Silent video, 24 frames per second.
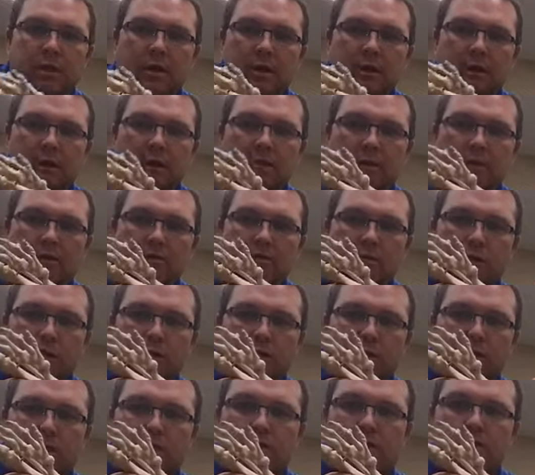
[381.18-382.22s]
they're under a
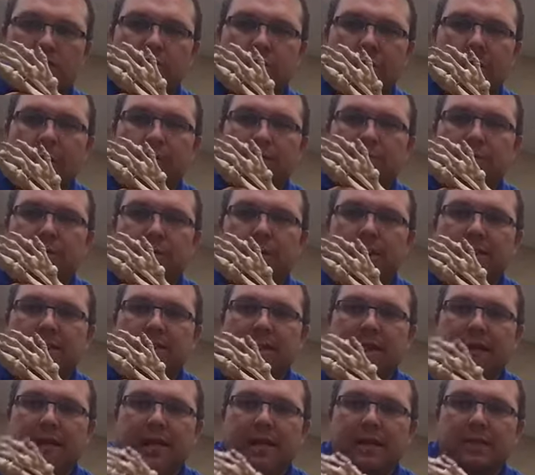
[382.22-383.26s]
lot of stretch, but the
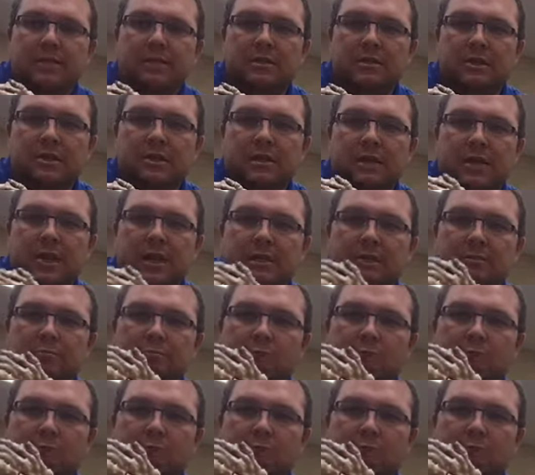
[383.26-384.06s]
tendon gets